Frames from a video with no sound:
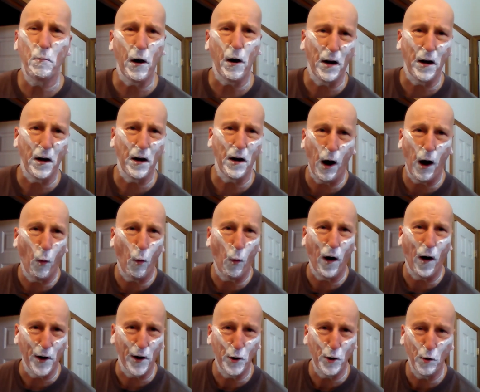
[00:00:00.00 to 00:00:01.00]
or may not
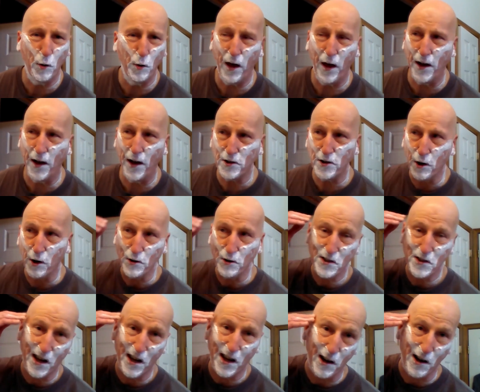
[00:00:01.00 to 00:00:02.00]
want to do that, you know,
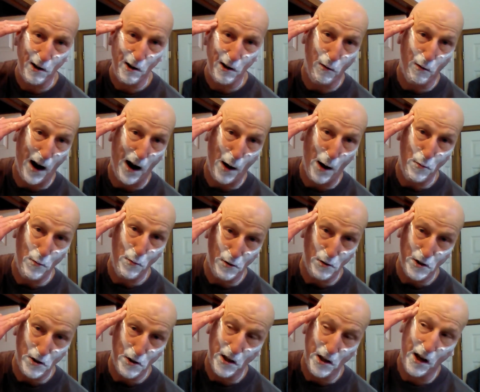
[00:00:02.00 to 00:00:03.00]
just kind of grab your
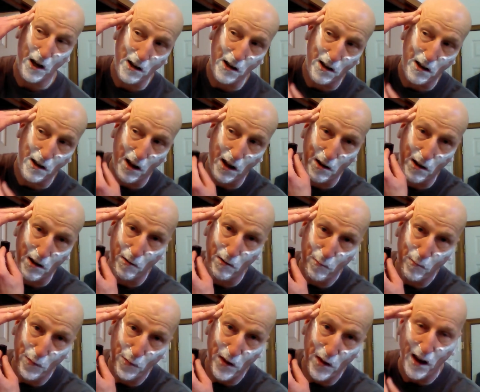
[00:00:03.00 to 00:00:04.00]
skin and then
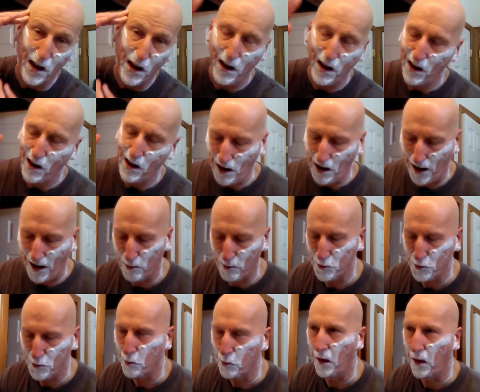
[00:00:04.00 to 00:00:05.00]
I
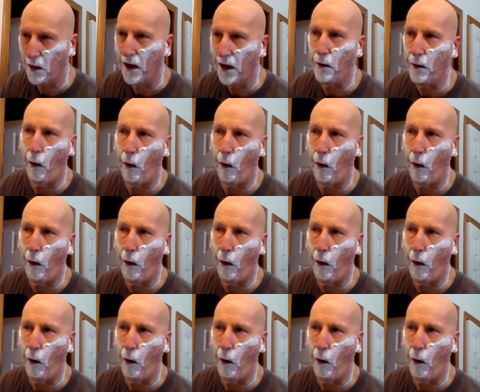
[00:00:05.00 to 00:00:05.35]
don't do that.